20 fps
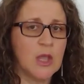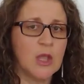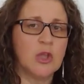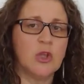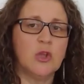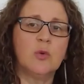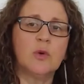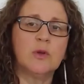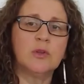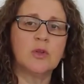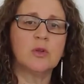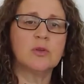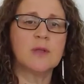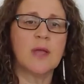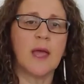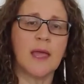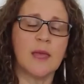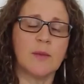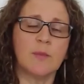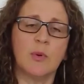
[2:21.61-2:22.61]
You are not
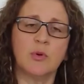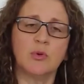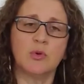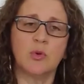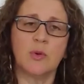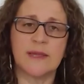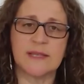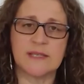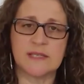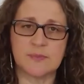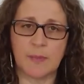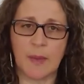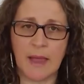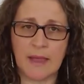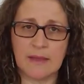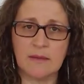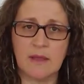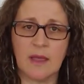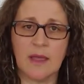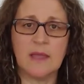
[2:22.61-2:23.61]
able to
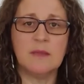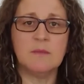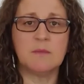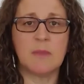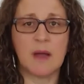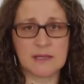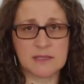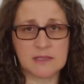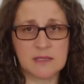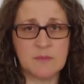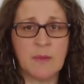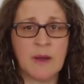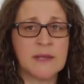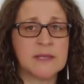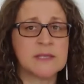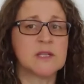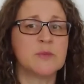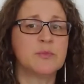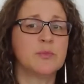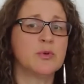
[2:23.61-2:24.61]
expand and
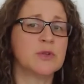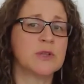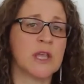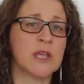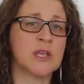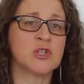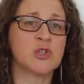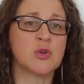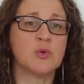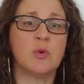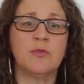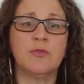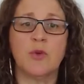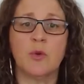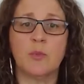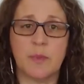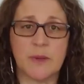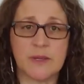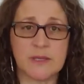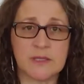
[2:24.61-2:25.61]
maximize the potential of your
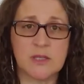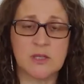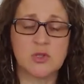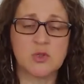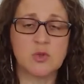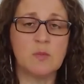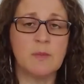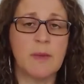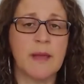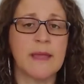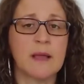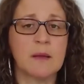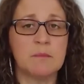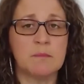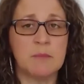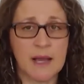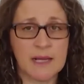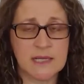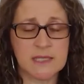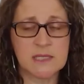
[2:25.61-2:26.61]
business to make
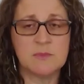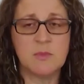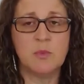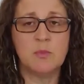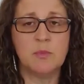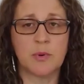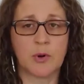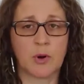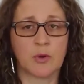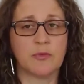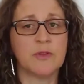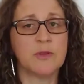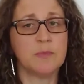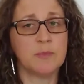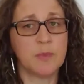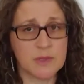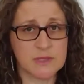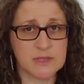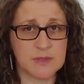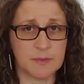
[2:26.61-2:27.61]
maximum profit
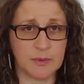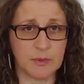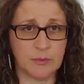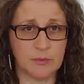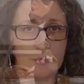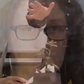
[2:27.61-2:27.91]
possible.